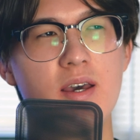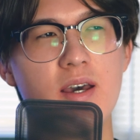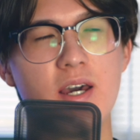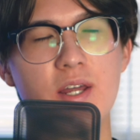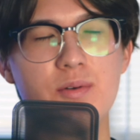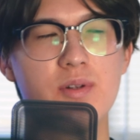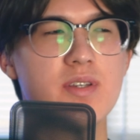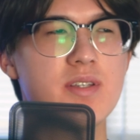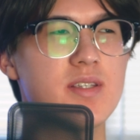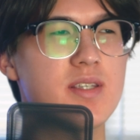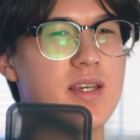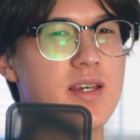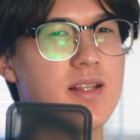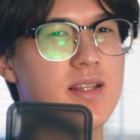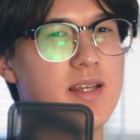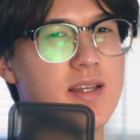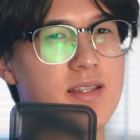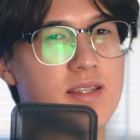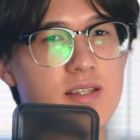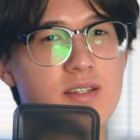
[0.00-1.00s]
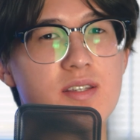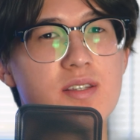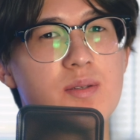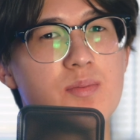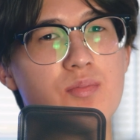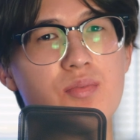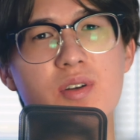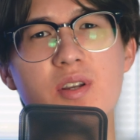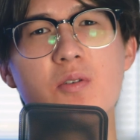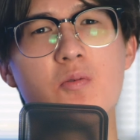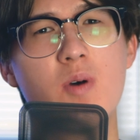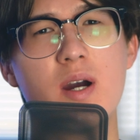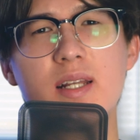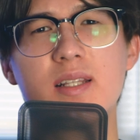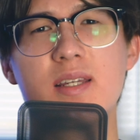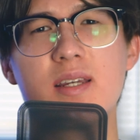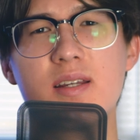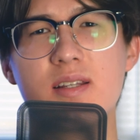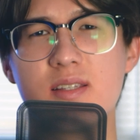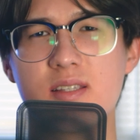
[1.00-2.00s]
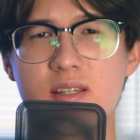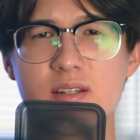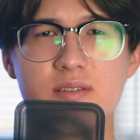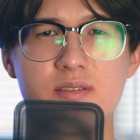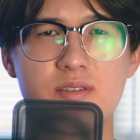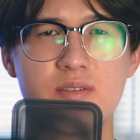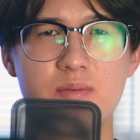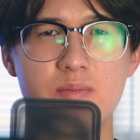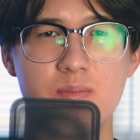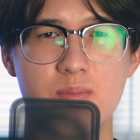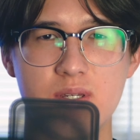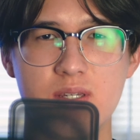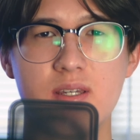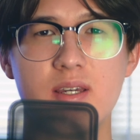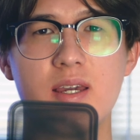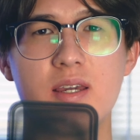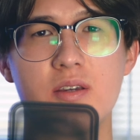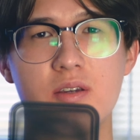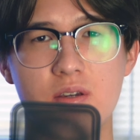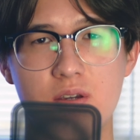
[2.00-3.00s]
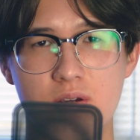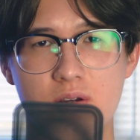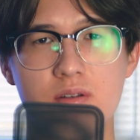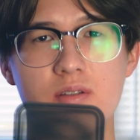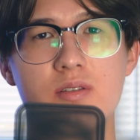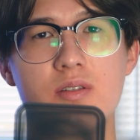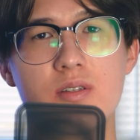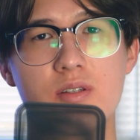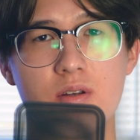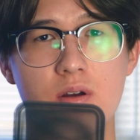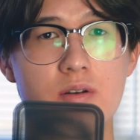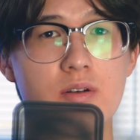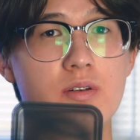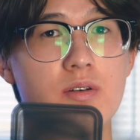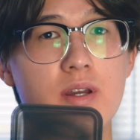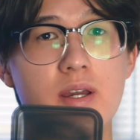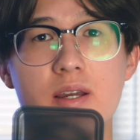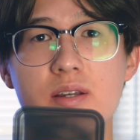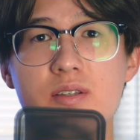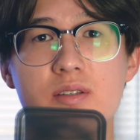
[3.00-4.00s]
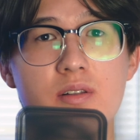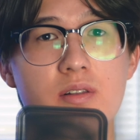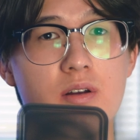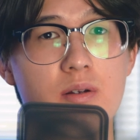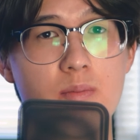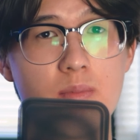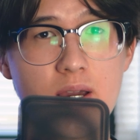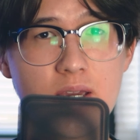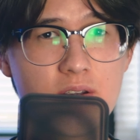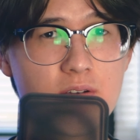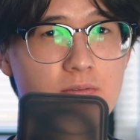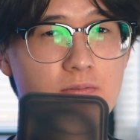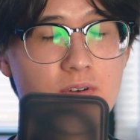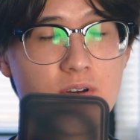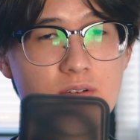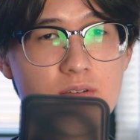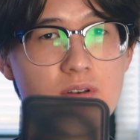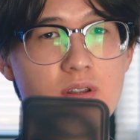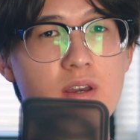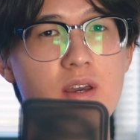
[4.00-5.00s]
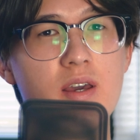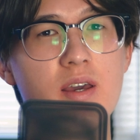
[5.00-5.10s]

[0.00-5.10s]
I'd really say that this is pretty widely considered to be a good starter XLR microphone,